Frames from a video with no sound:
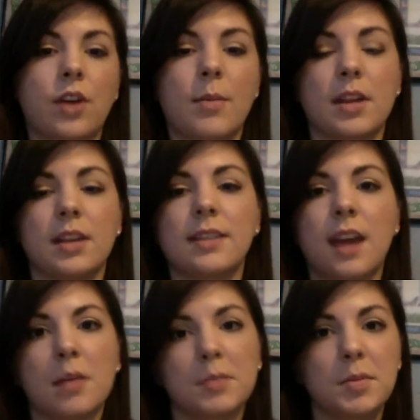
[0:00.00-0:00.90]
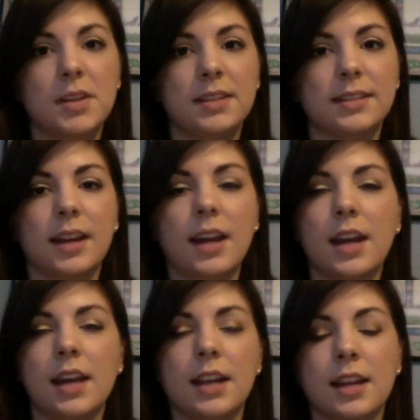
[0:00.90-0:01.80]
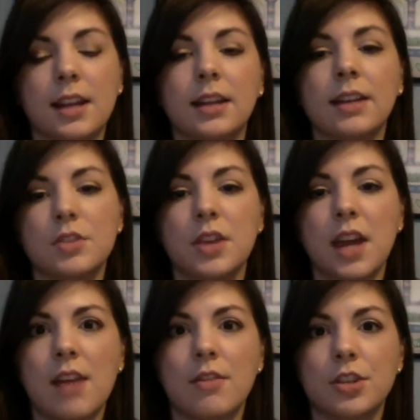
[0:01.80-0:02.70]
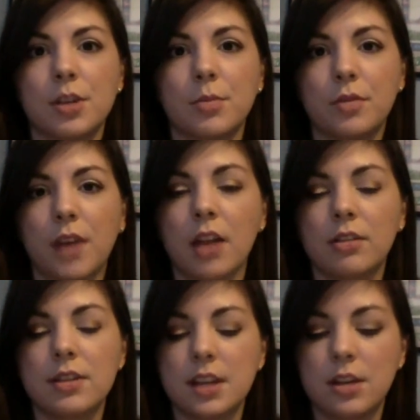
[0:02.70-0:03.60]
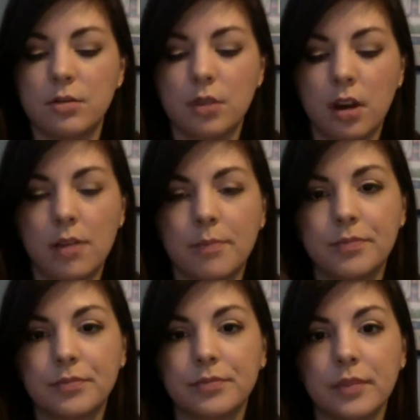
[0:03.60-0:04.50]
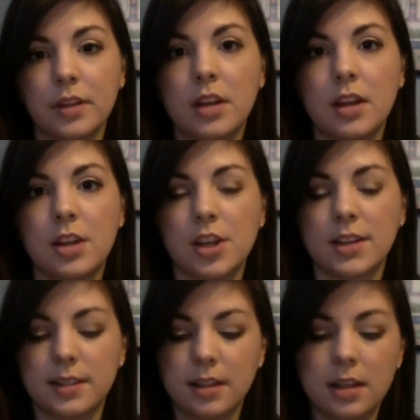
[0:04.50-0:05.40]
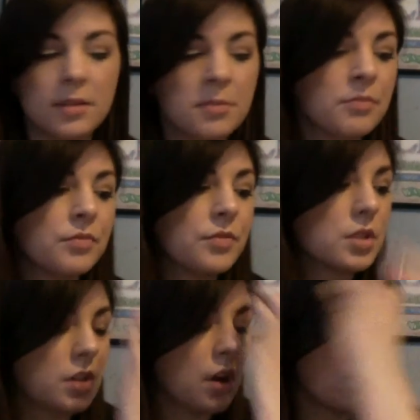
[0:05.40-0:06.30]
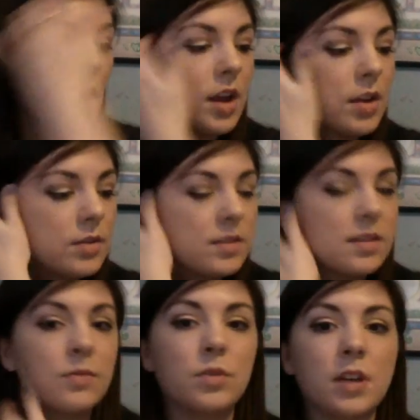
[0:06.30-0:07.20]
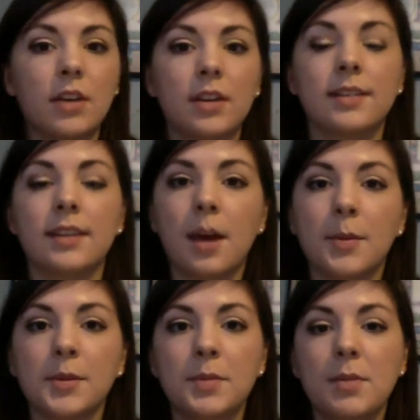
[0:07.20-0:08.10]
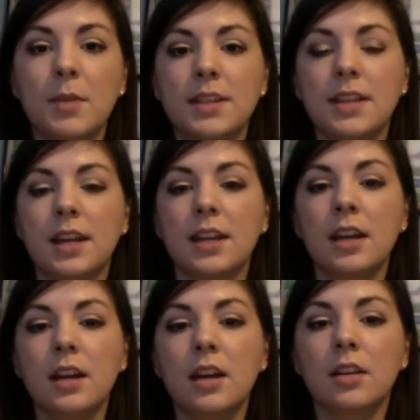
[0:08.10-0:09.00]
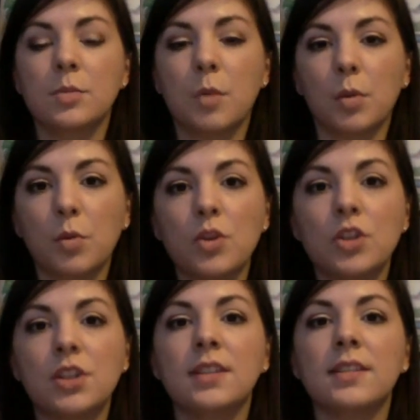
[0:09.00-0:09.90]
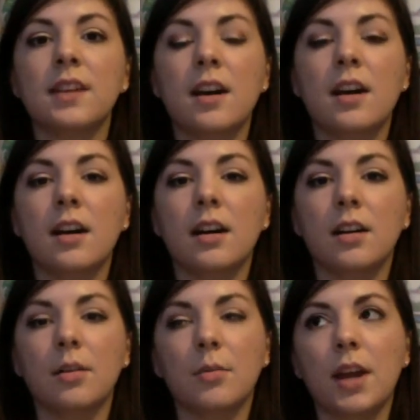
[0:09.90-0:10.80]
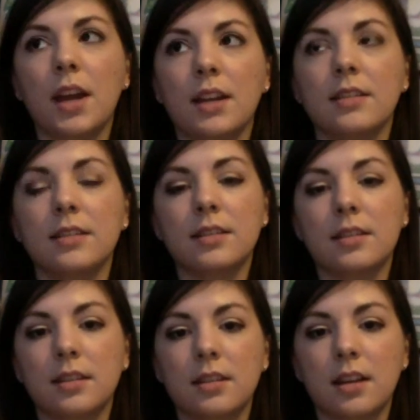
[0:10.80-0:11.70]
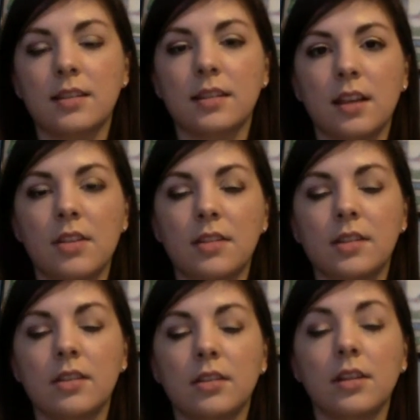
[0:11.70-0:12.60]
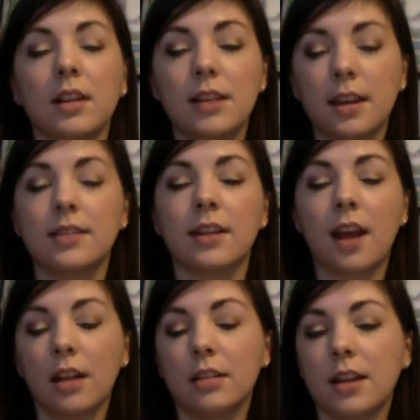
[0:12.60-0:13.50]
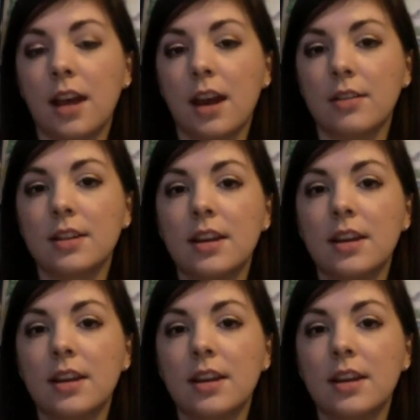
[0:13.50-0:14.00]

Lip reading: it and say how many pieces I ate, and it gives you the average number of calories that you ingested. So I use the food diary because it helps me maintain smaller portions and thus a lesser calorie count,